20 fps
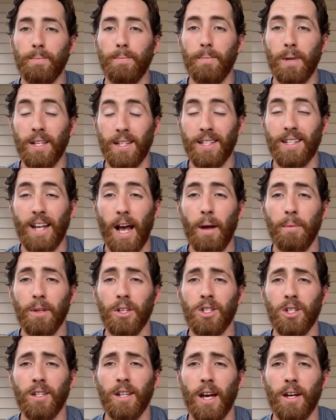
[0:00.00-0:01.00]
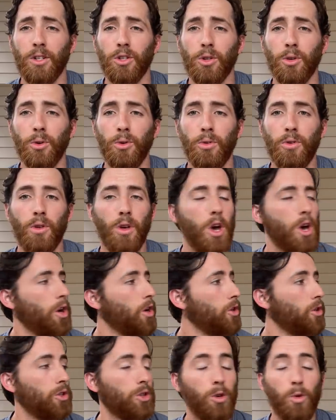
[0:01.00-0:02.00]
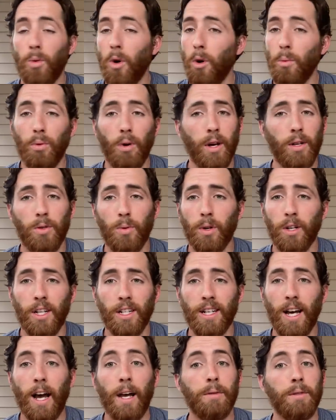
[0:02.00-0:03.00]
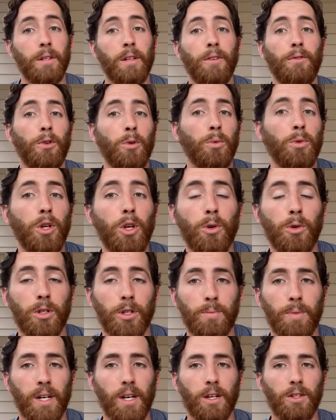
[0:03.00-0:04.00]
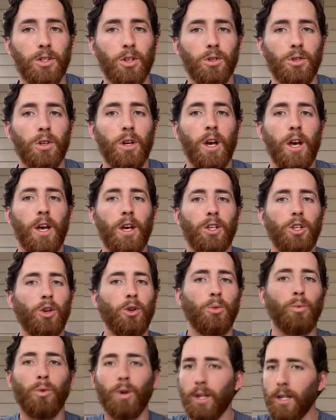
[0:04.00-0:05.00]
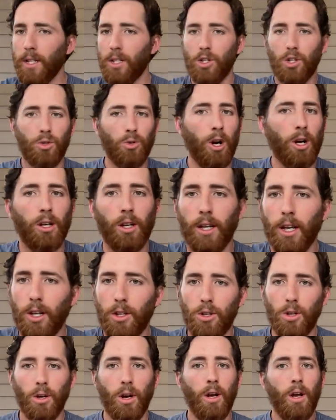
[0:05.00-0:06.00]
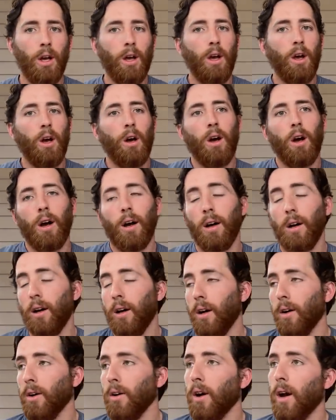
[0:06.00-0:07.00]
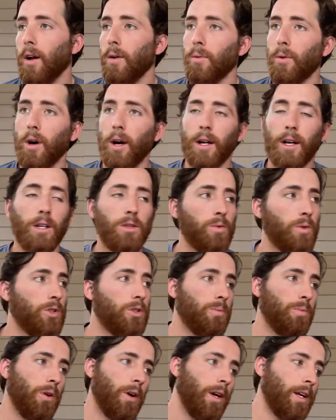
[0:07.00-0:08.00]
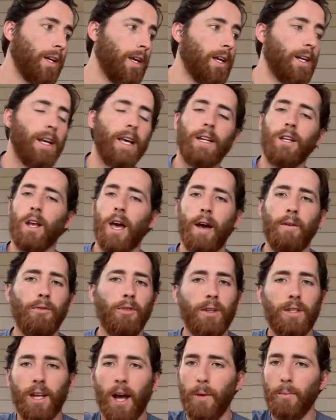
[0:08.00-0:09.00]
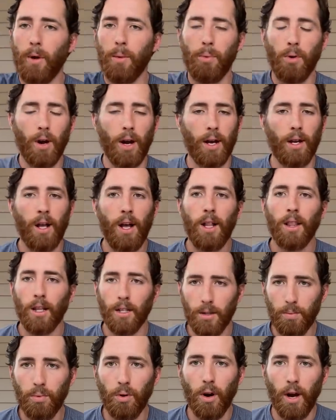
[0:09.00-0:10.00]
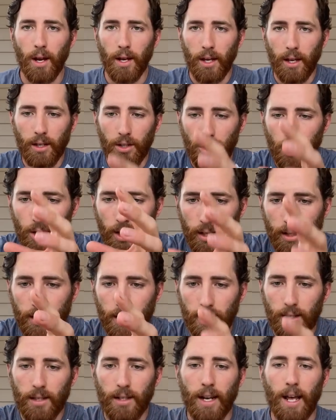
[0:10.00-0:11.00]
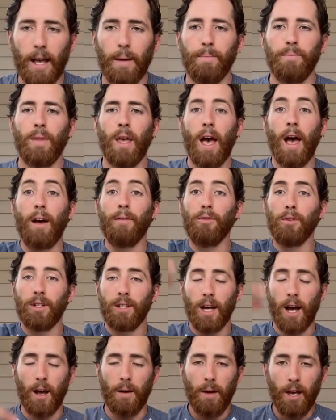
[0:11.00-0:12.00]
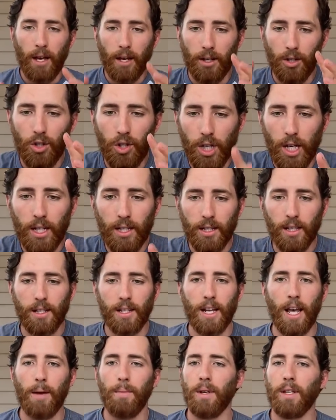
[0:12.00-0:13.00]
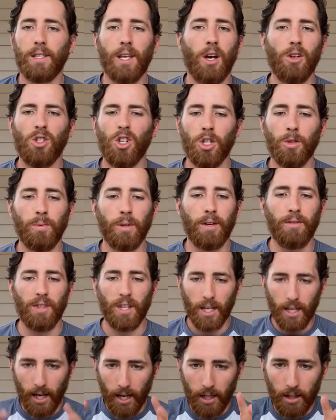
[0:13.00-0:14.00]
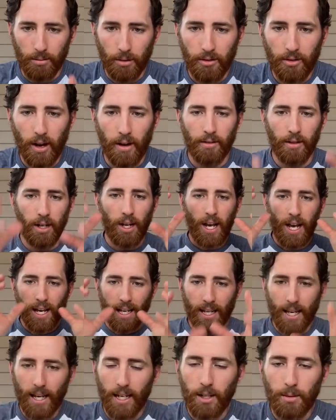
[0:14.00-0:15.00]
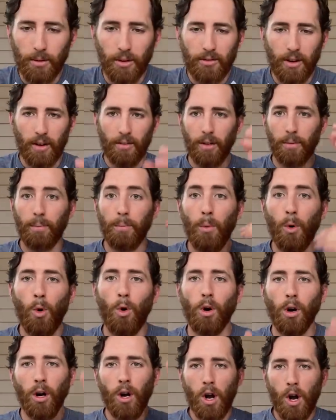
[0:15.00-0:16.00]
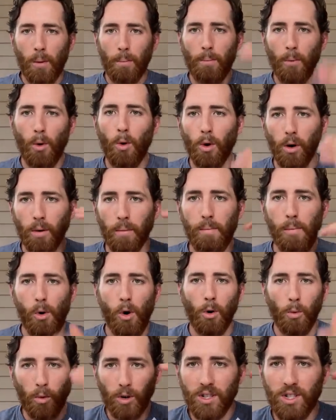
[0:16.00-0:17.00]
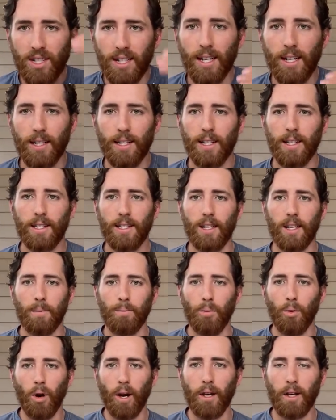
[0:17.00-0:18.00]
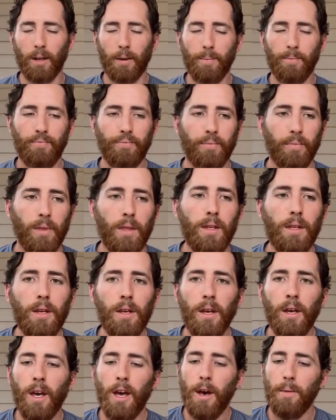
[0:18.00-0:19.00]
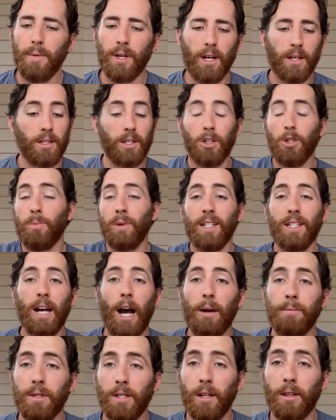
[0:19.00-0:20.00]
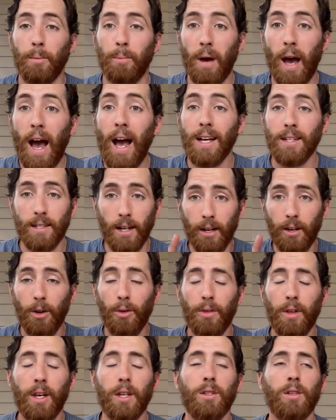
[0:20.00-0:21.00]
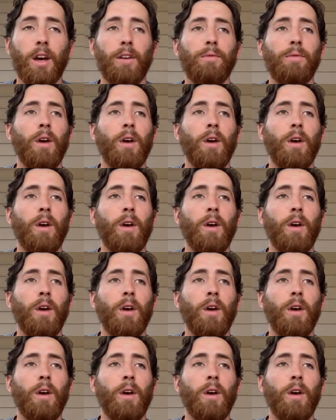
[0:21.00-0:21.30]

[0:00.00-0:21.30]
established in that truth, you won't pray 20 times. And if you do, it's because you're really struggling and you're, all right, well, I guess we should pray again. Every time we pray, let's pray in Jesus' name. Every time, in Jesus' name, because I was just believing the kingdom of heaven, more, more, more. We're seeing this thing break. Because there's been times in the past, I know this,